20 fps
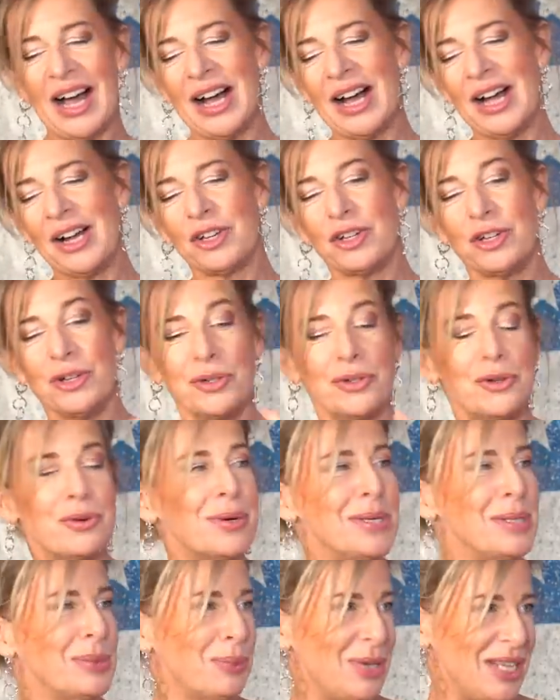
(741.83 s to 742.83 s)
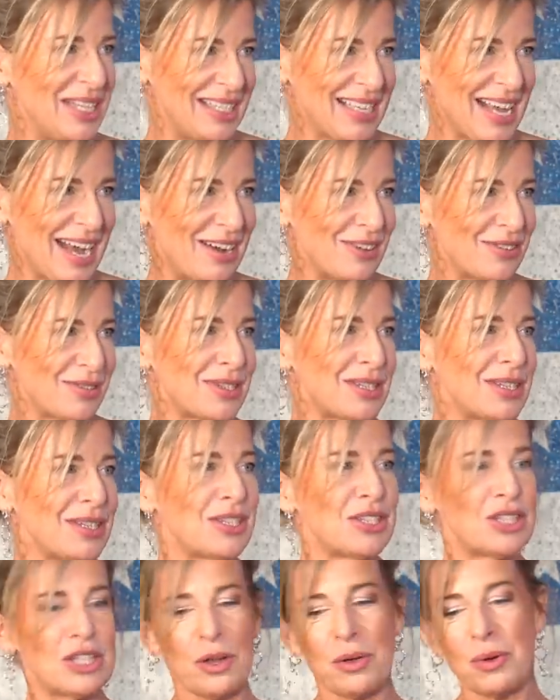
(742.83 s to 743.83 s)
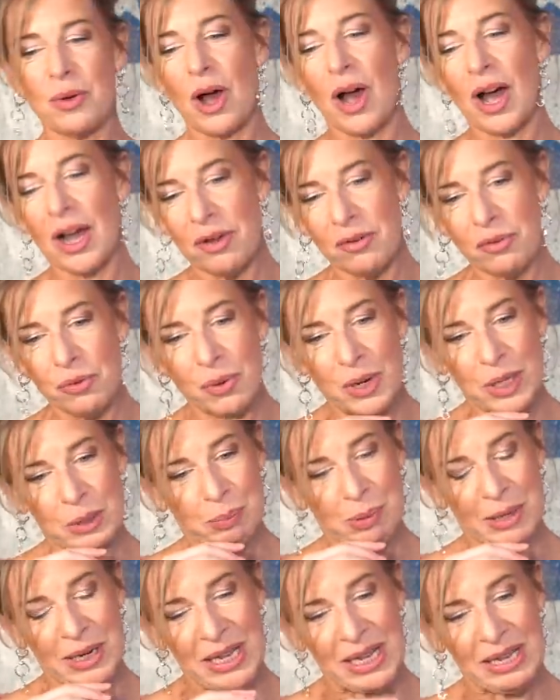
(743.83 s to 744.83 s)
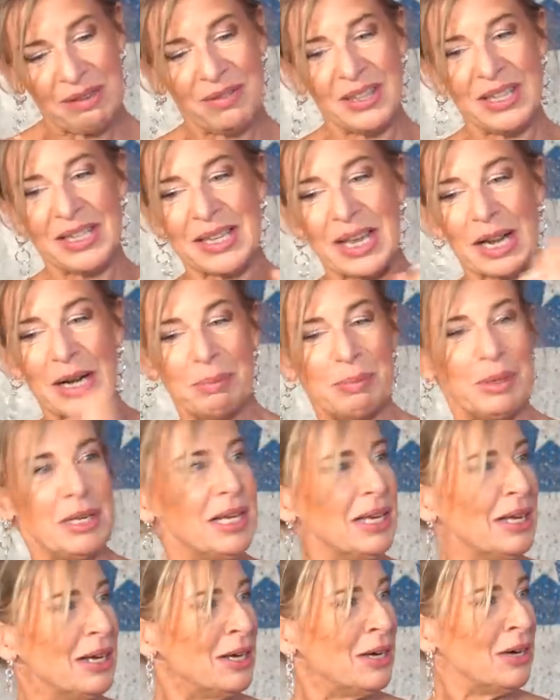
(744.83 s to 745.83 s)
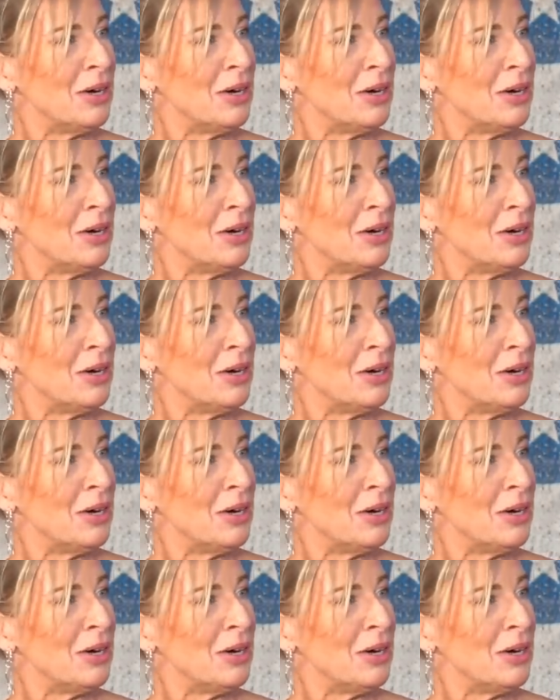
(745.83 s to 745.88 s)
uh, good always wins out so i always believe he's going to be